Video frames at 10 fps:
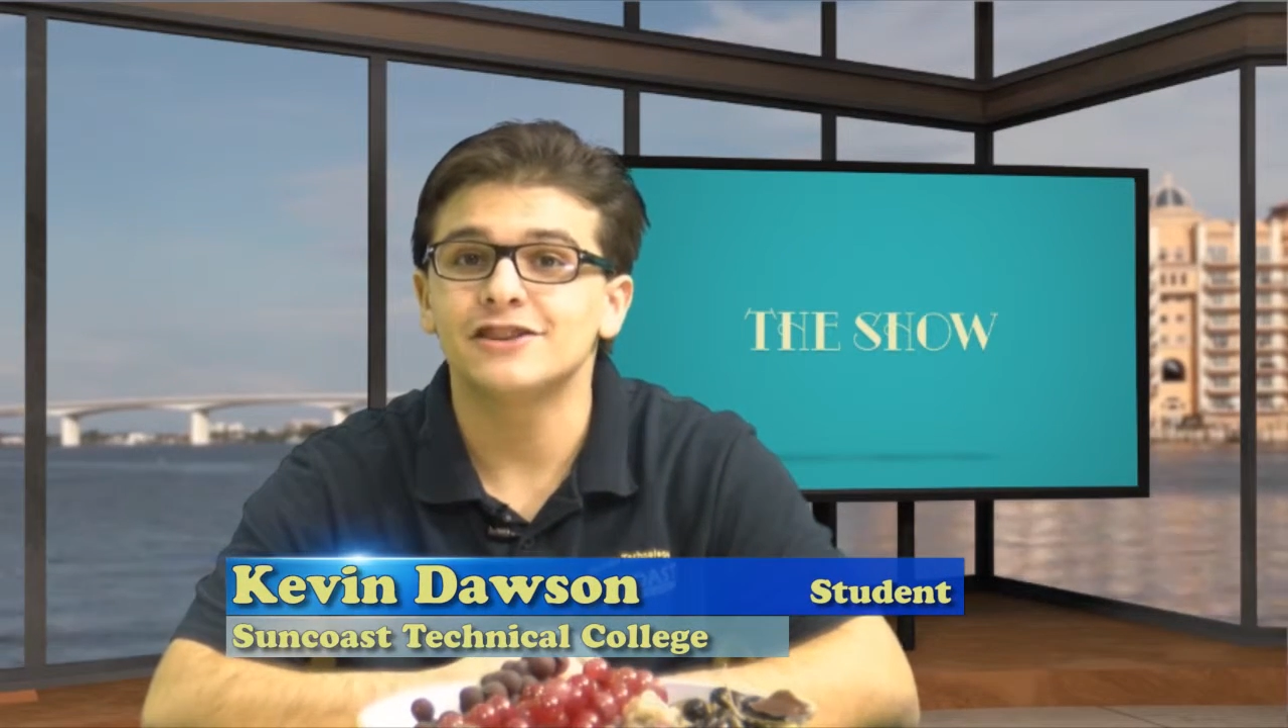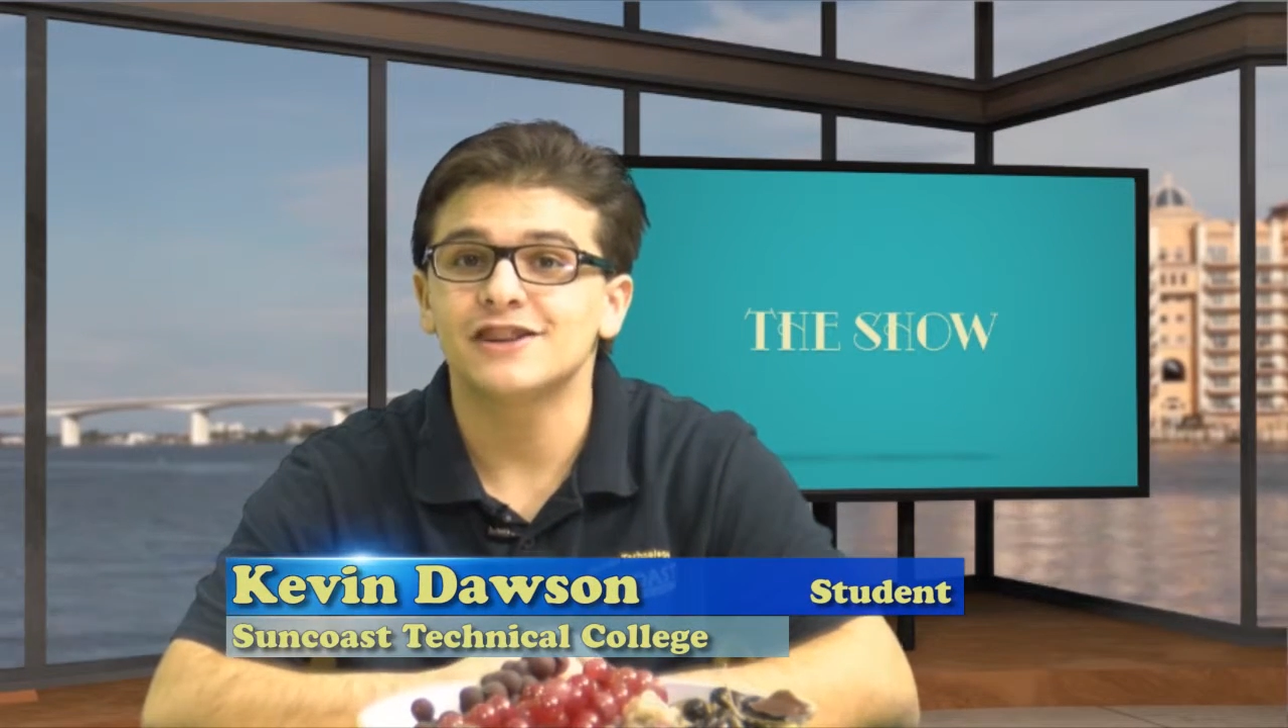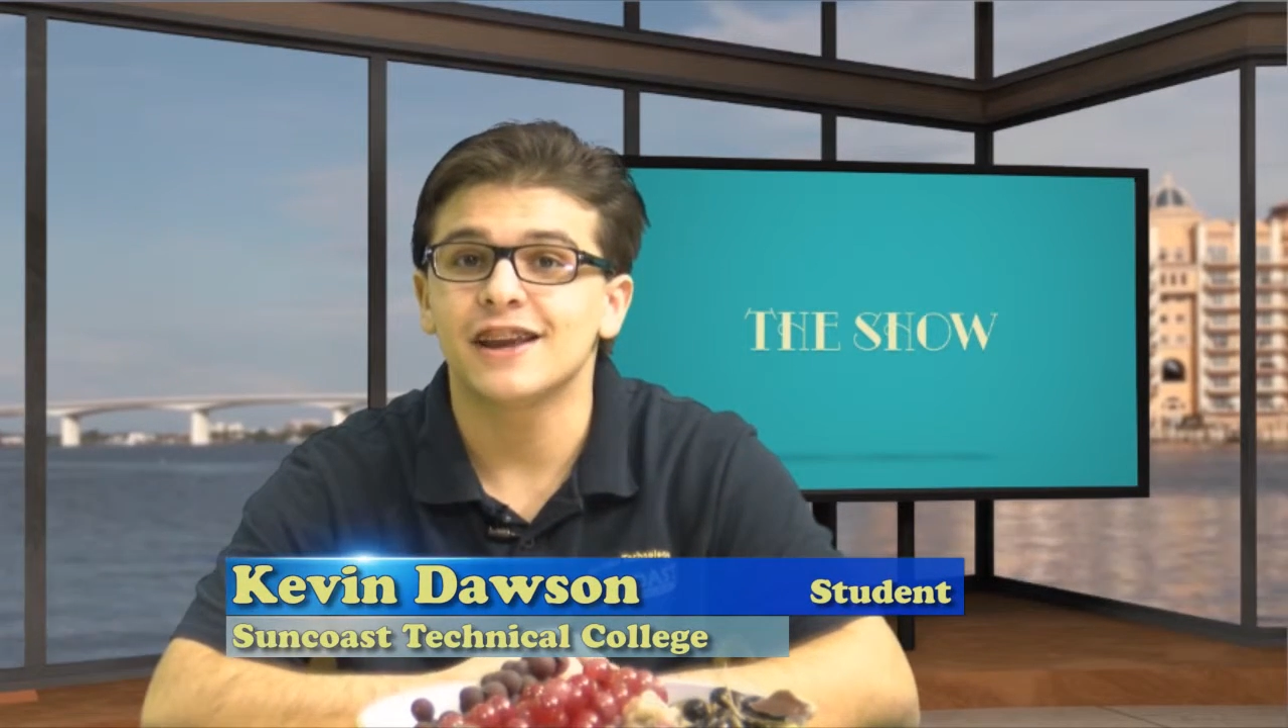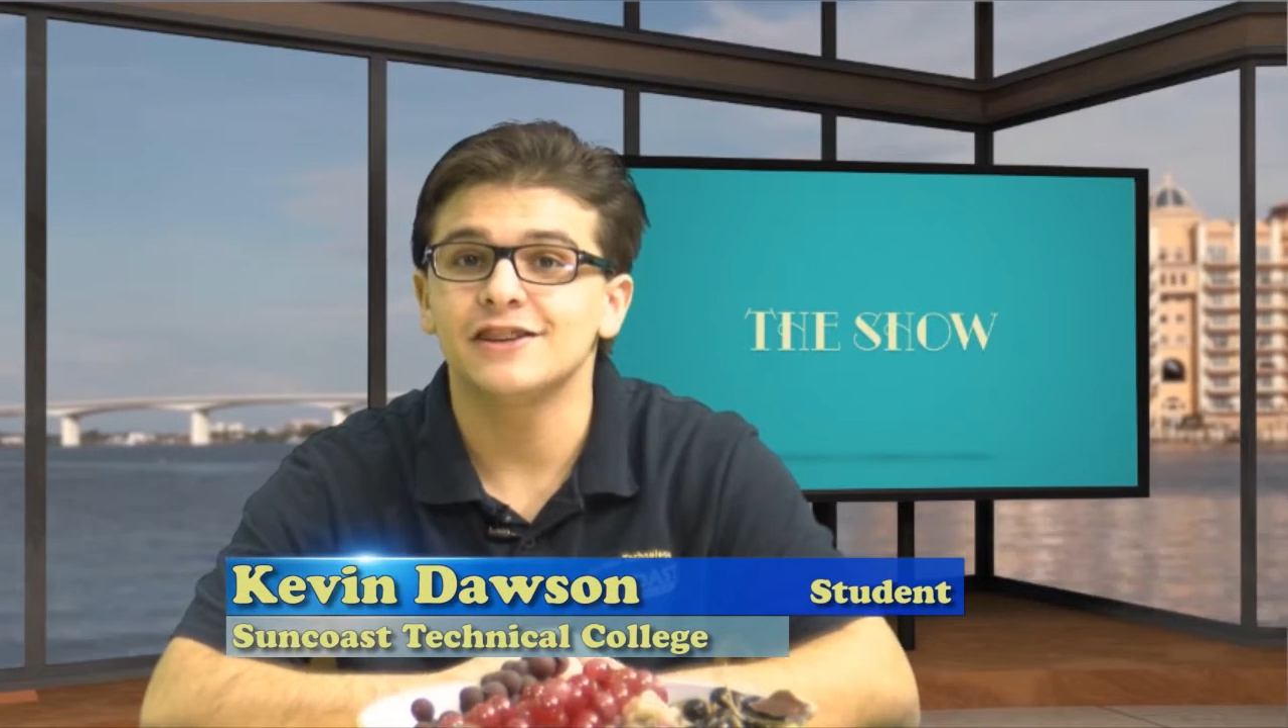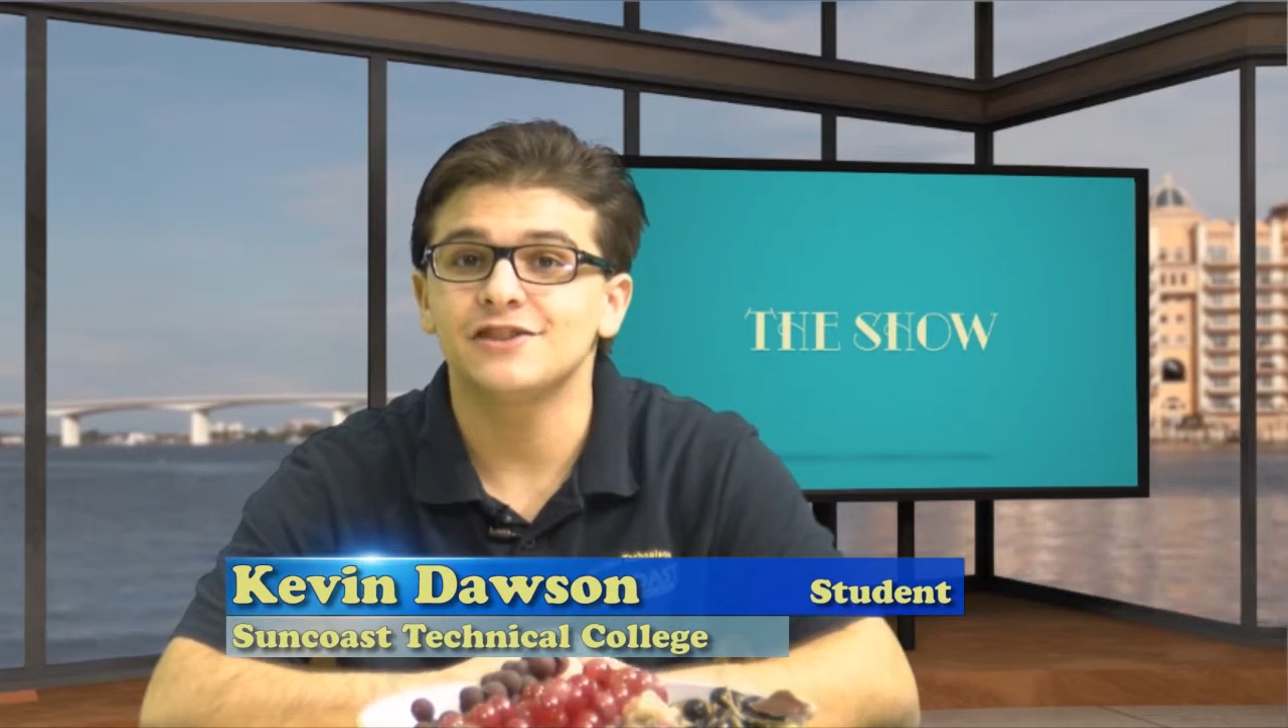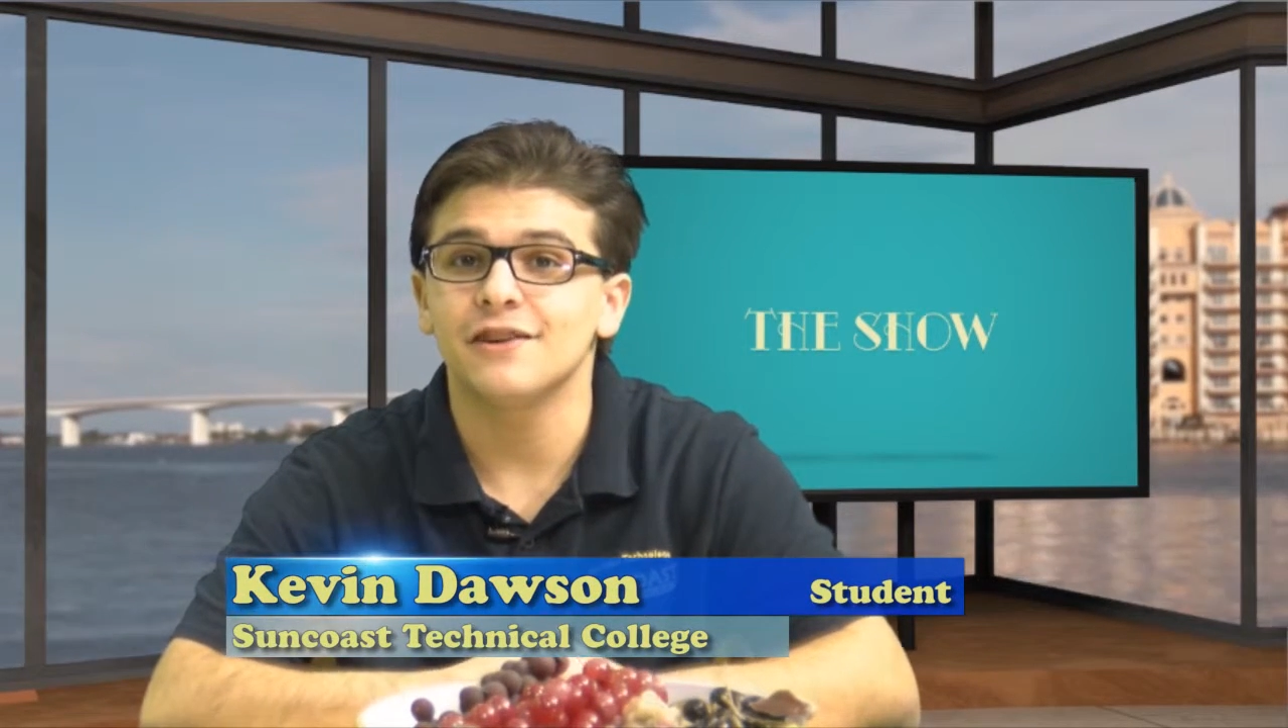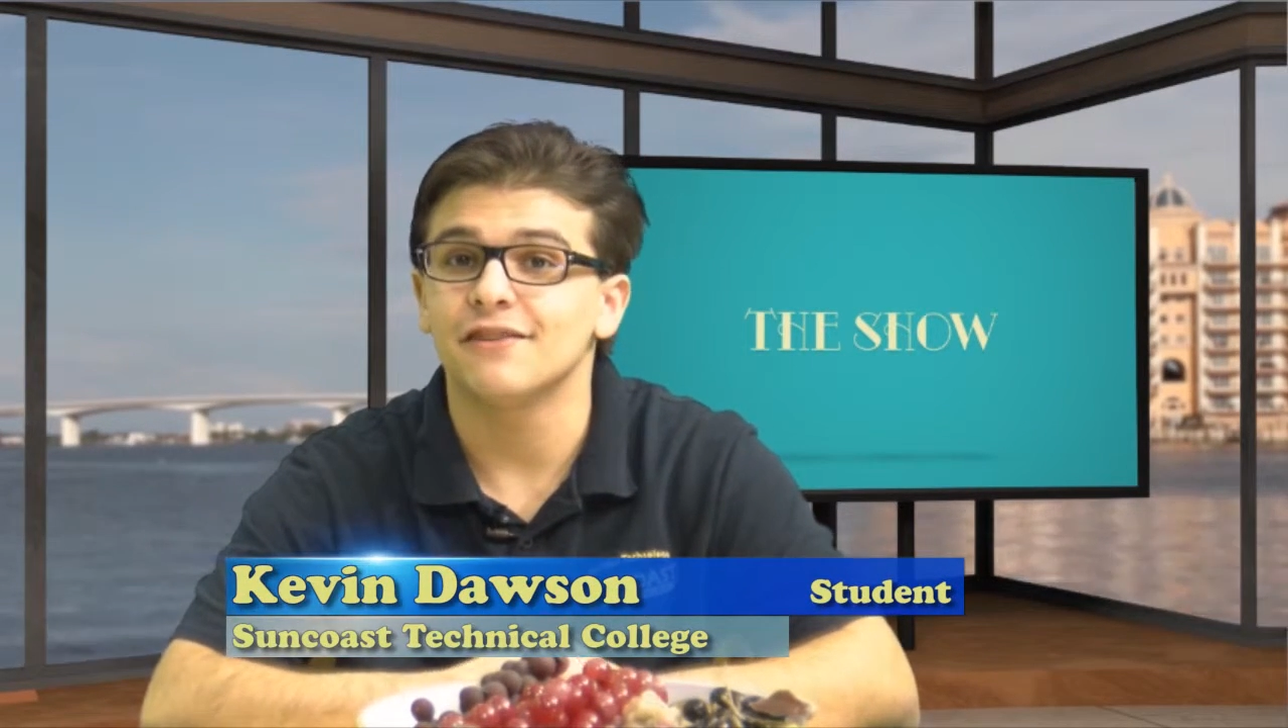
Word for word: Education